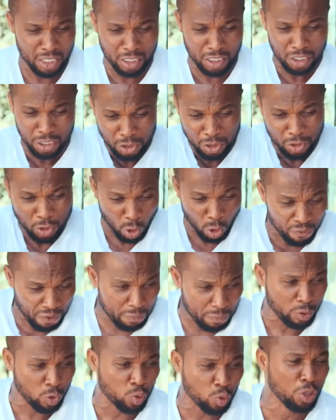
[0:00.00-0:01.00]
it's
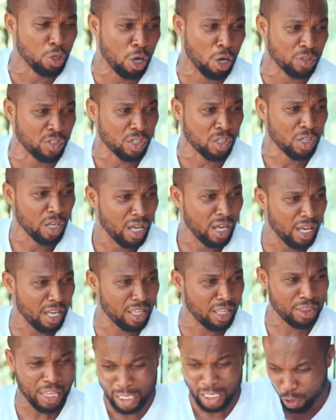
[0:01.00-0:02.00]
over between us.
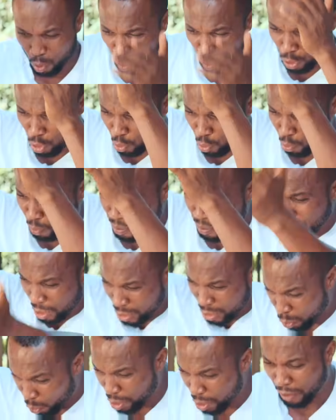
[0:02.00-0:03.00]
That she wants to be
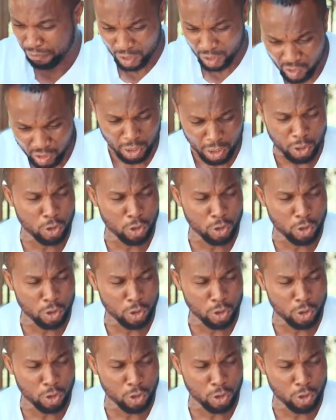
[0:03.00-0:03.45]
the queen of this